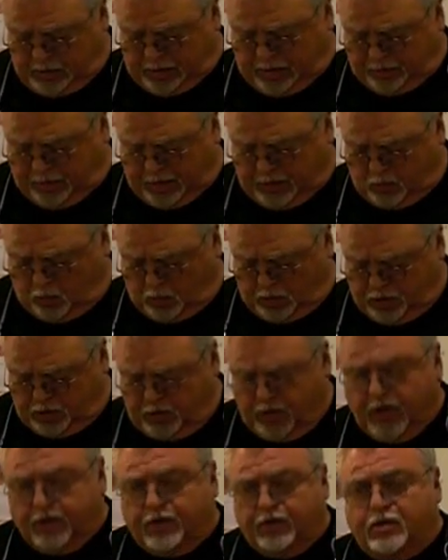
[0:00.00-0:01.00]
And then once
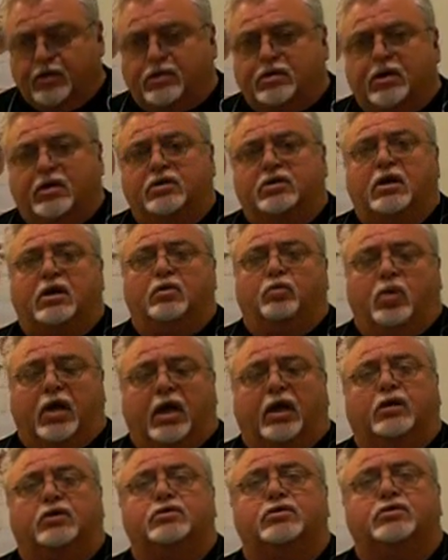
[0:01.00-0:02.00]
you get to the
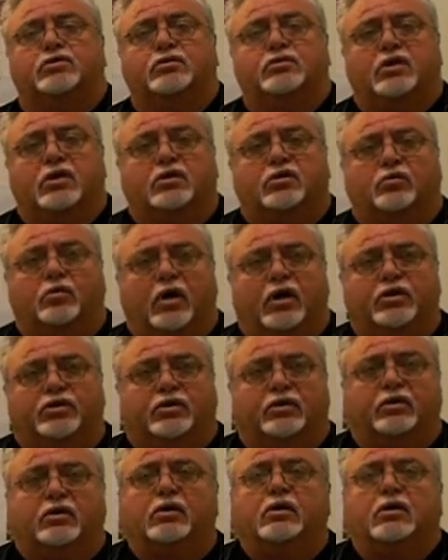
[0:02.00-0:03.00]
16-week
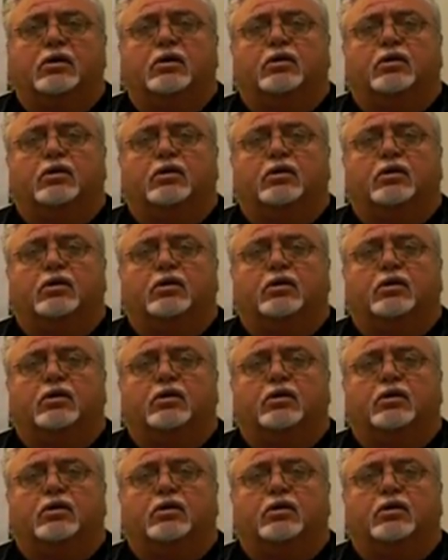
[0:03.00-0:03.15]
situation,